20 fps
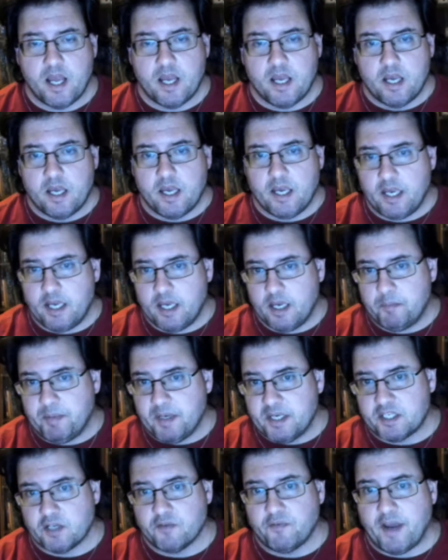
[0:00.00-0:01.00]
a
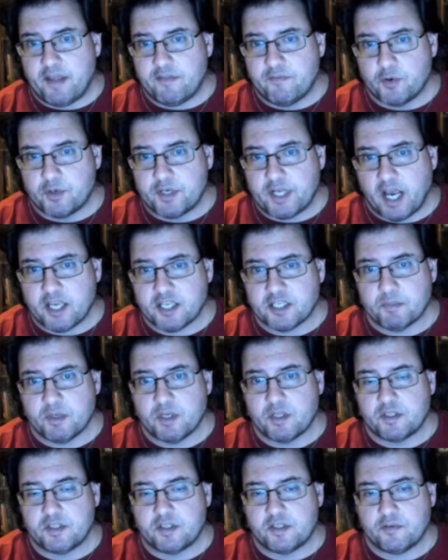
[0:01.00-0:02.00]
piece of
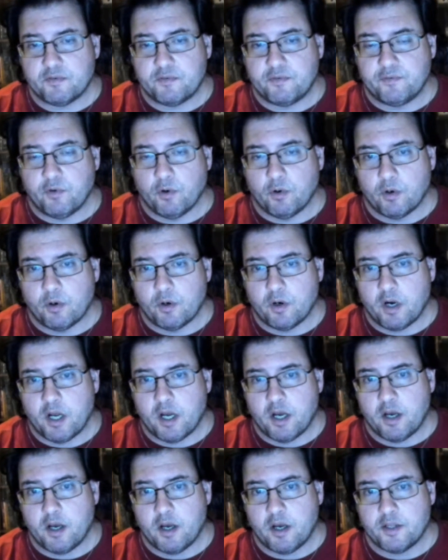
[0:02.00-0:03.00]
advertisement for
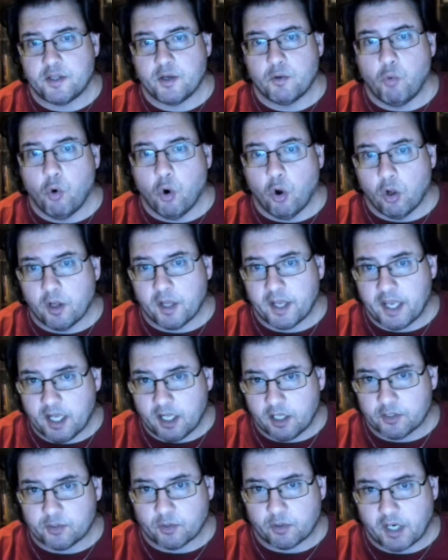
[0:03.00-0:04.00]
uh, the World
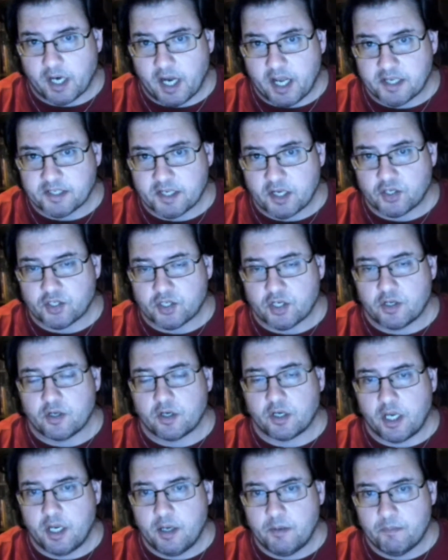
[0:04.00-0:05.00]
Health Organization,
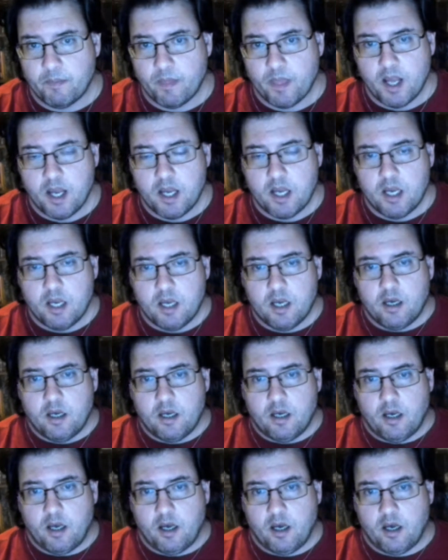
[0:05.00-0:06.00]
okay?
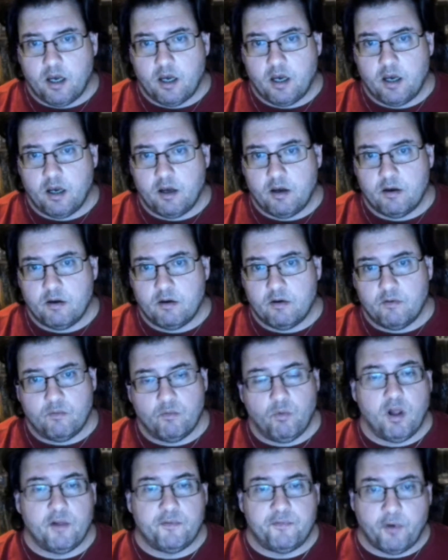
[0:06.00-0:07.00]
Uh,
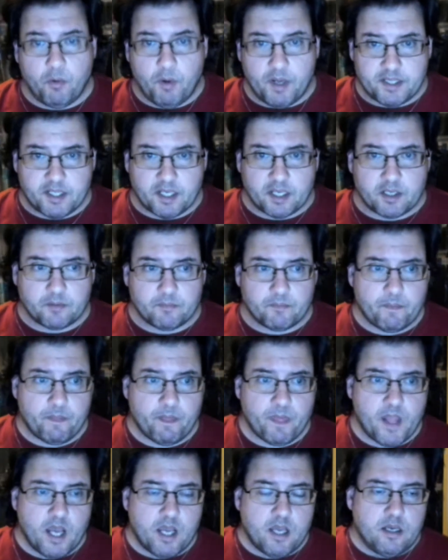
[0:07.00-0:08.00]
well, for one thing,
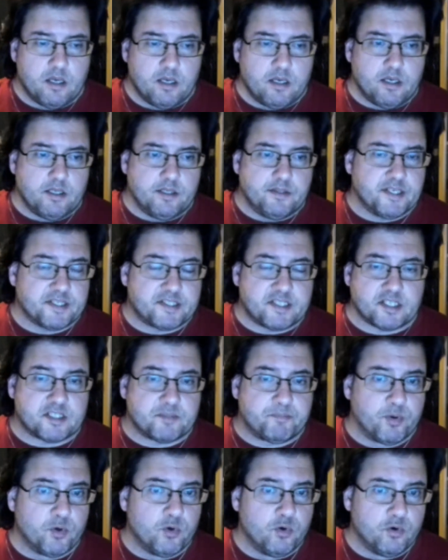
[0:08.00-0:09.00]
this is
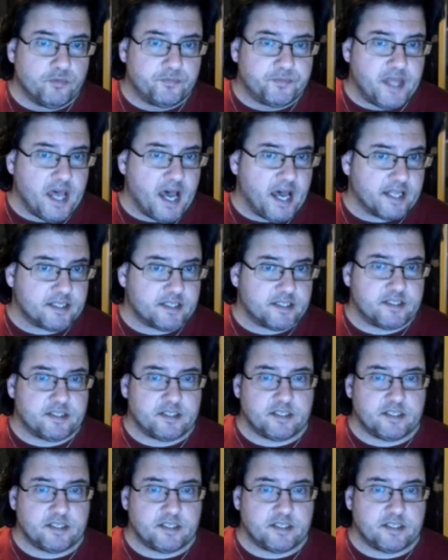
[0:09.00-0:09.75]
proof that